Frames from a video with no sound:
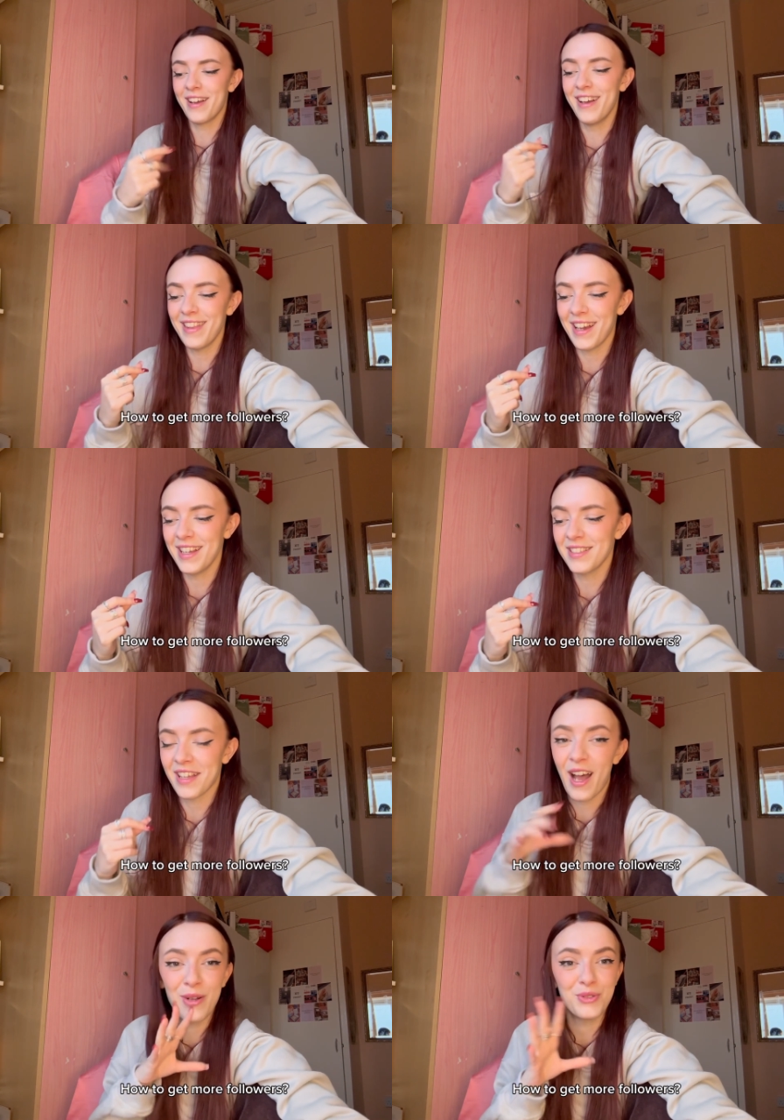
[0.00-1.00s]
and that is
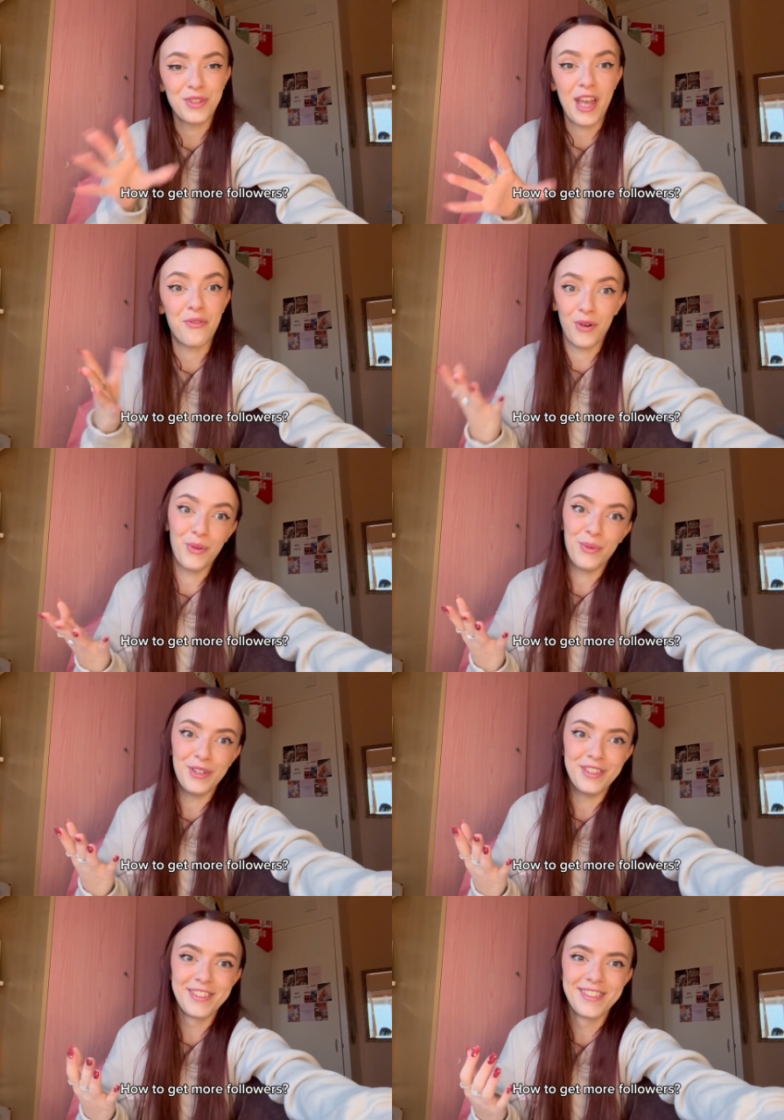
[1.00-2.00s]
how to get
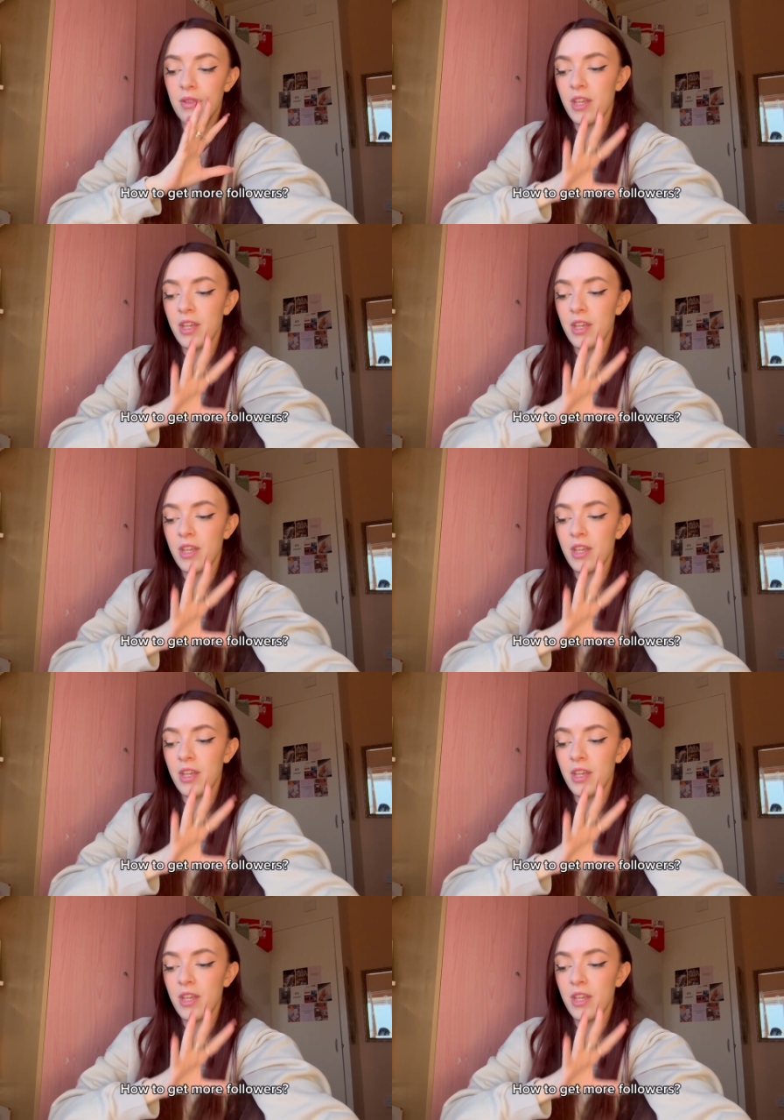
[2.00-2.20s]
followers.